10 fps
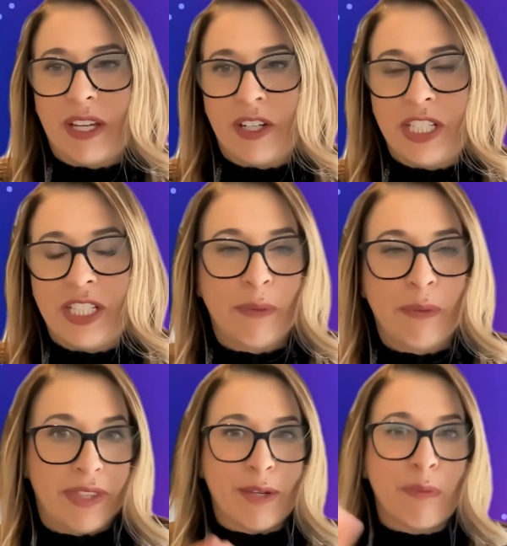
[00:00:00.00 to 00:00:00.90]
we can look
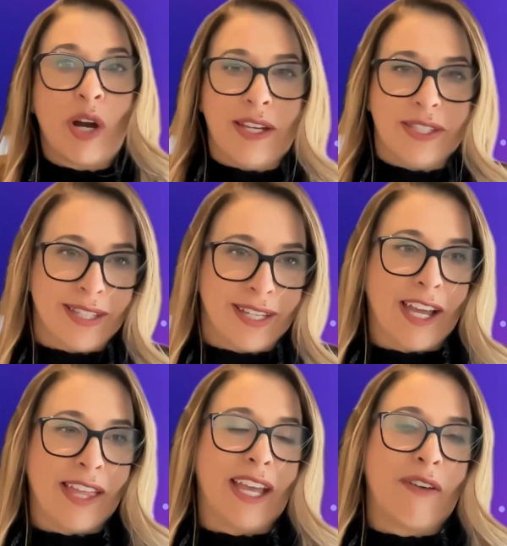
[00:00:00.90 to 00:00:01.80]
at the environment of the
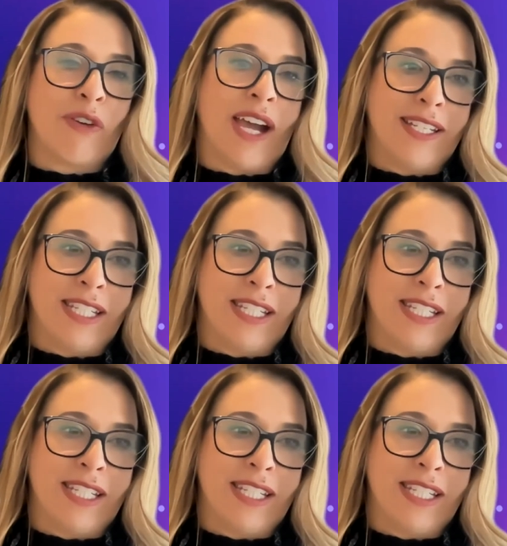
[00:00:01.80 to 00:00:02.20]
background